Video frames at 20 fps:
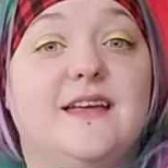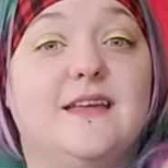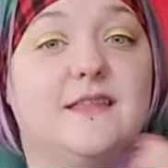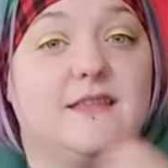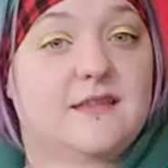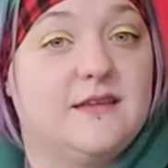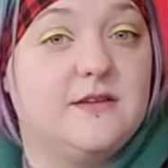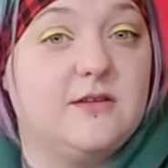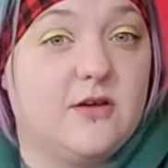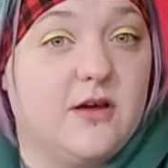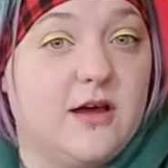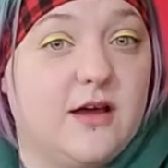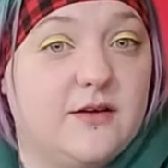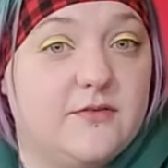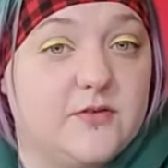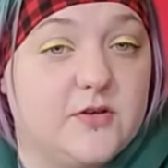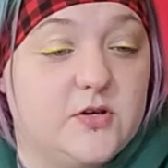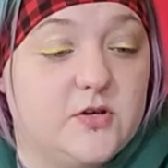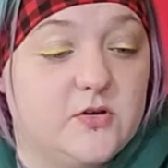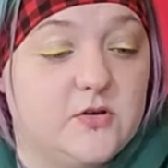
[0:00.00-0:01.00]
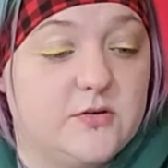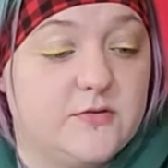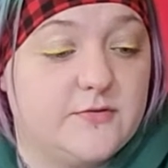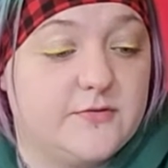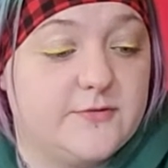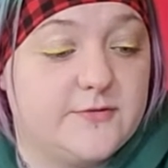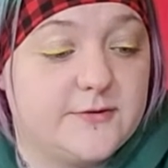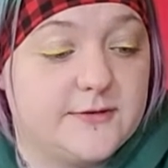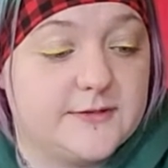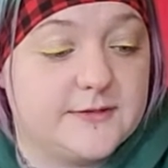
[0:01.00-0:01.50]
than not have
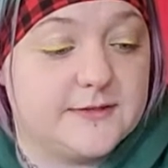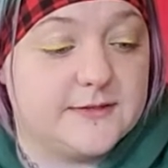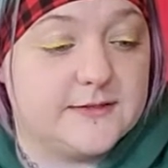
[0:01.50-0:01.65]
enough.